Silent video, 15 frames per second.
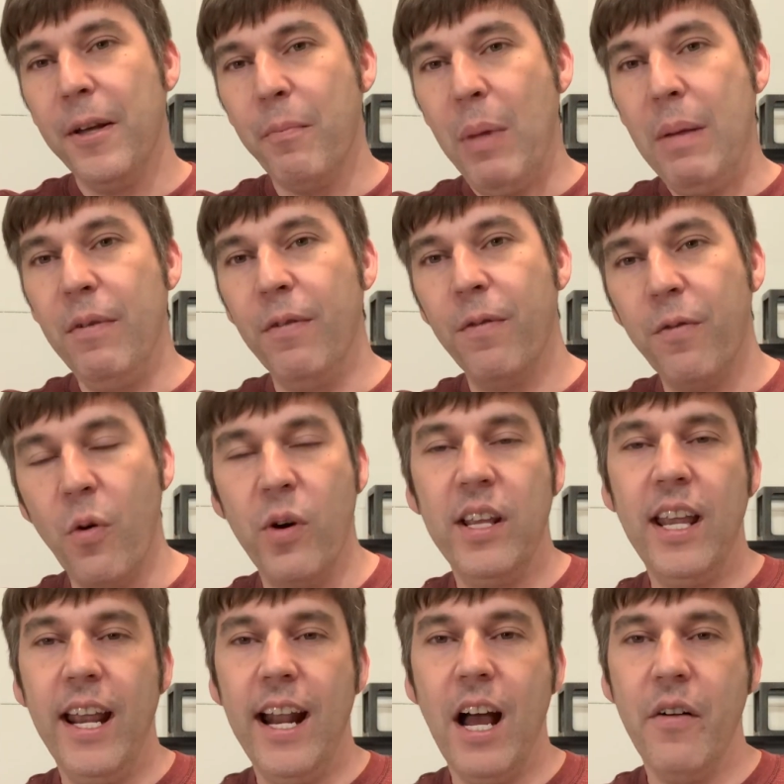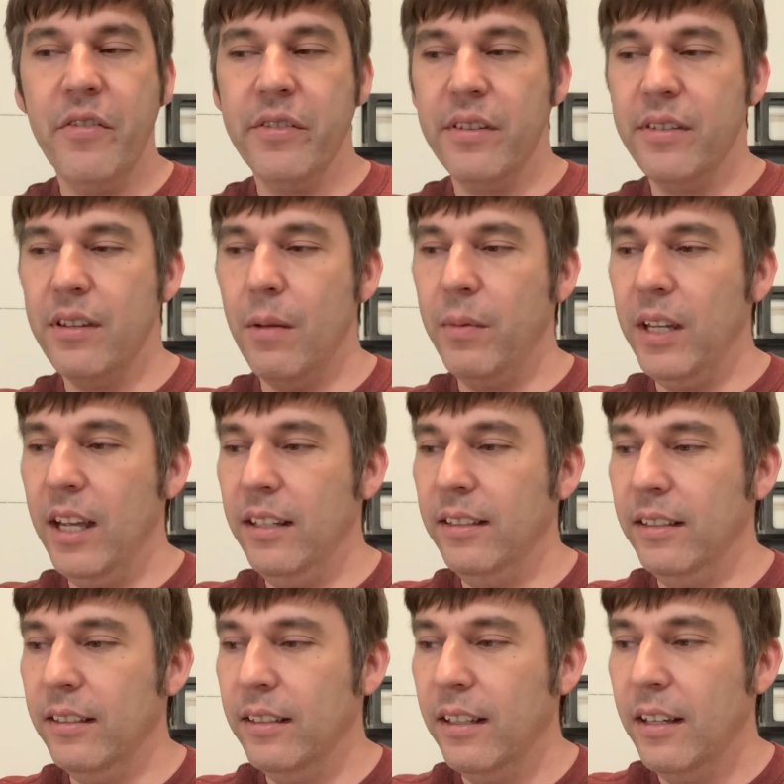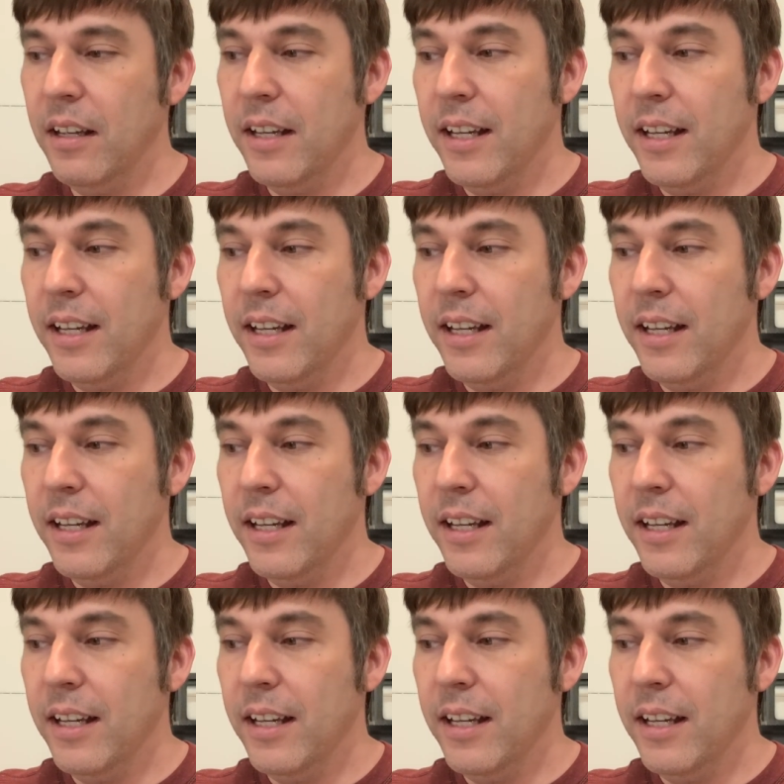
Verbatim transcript: maybe forty-eight hours in some cases.